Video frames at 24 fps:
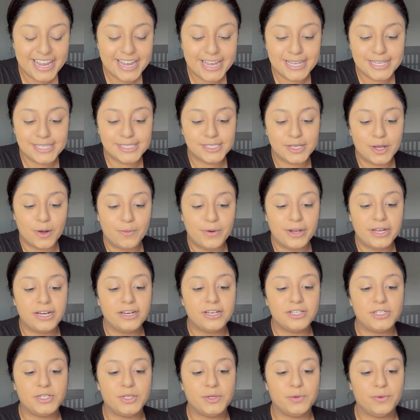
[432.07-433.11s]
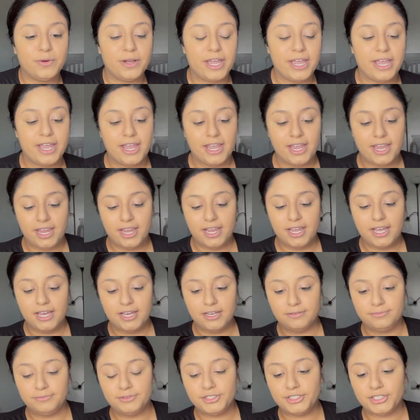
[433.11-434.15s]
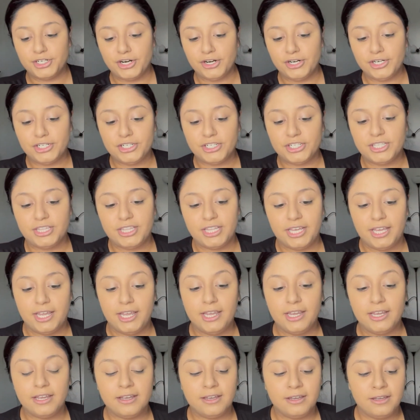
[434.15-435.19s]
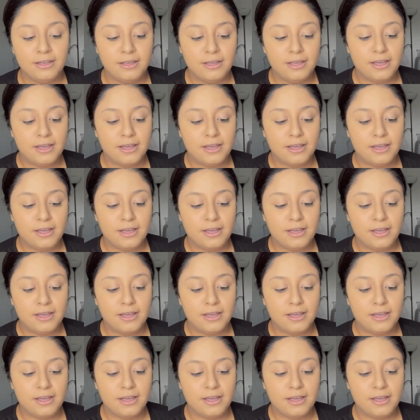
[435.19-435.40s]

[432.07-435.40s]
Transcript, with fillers: he's going to a church thing.